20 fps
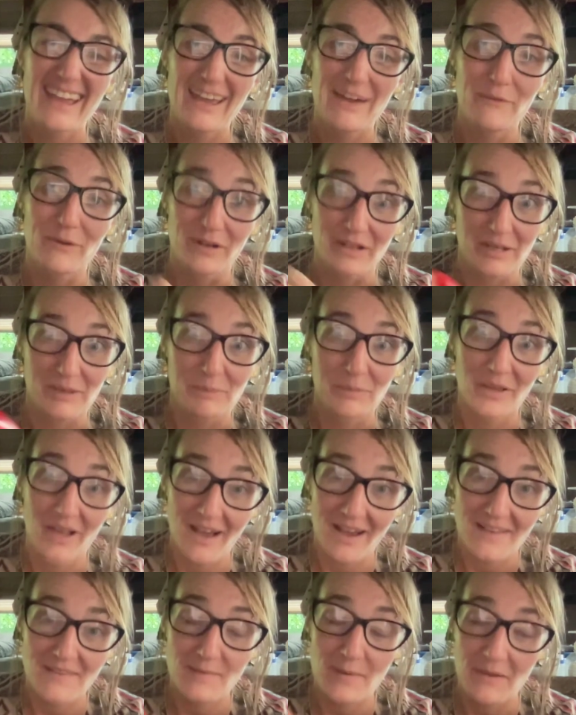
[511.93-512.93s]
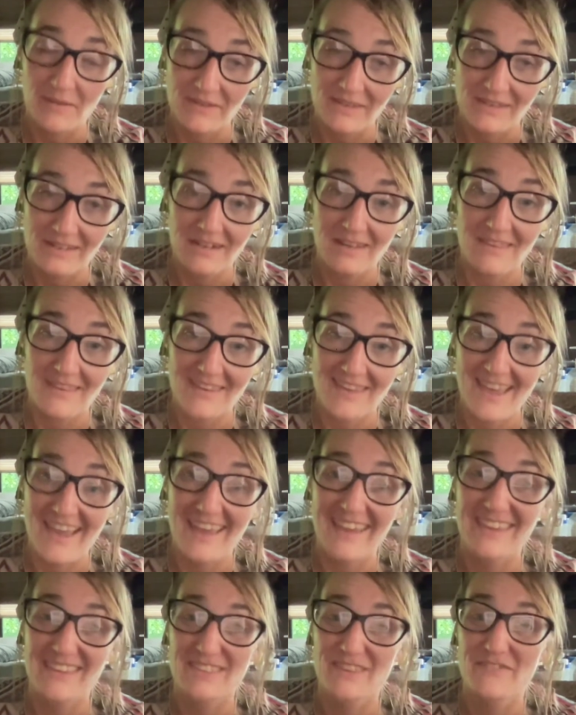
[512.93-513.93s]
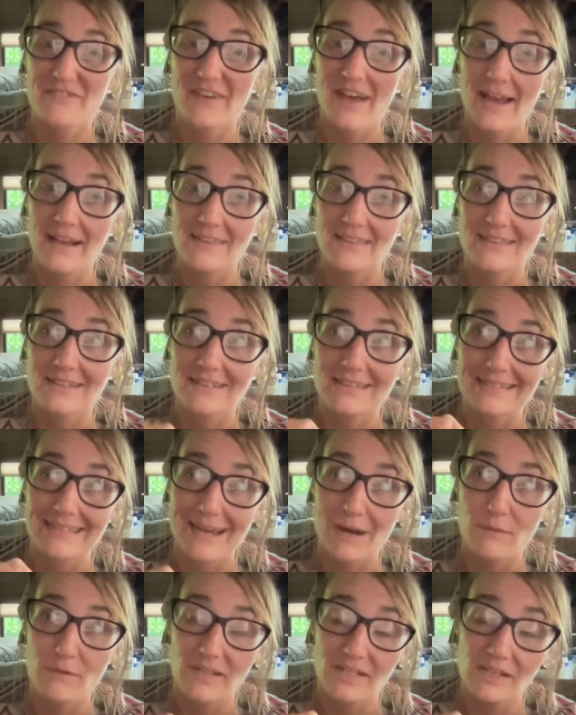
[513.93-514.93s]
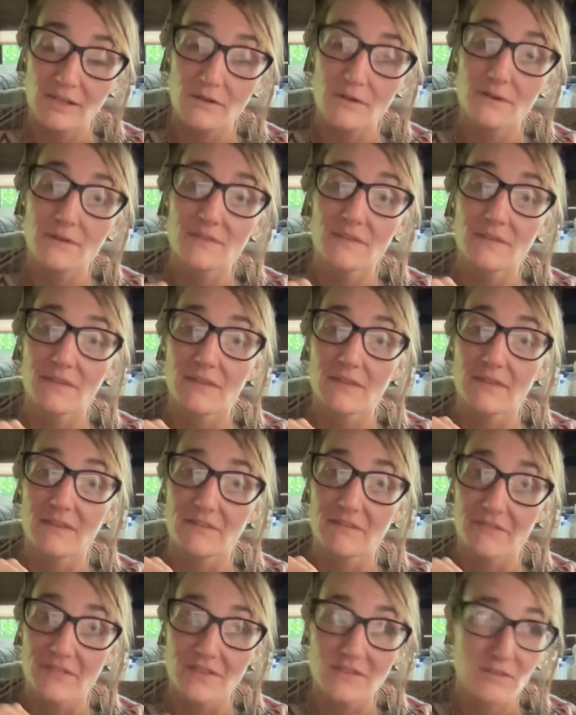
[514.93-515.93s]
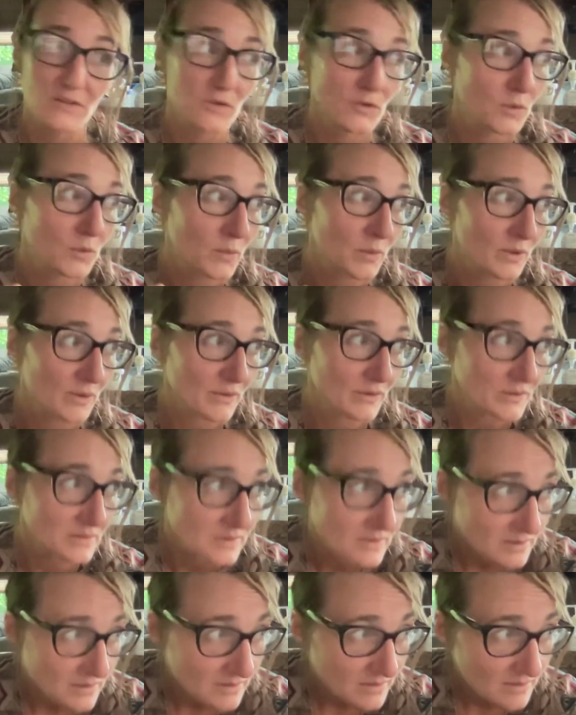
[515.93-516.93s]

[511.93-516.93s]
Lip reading: what it implies about the yin and the yang, and the fact that down here in the physical world,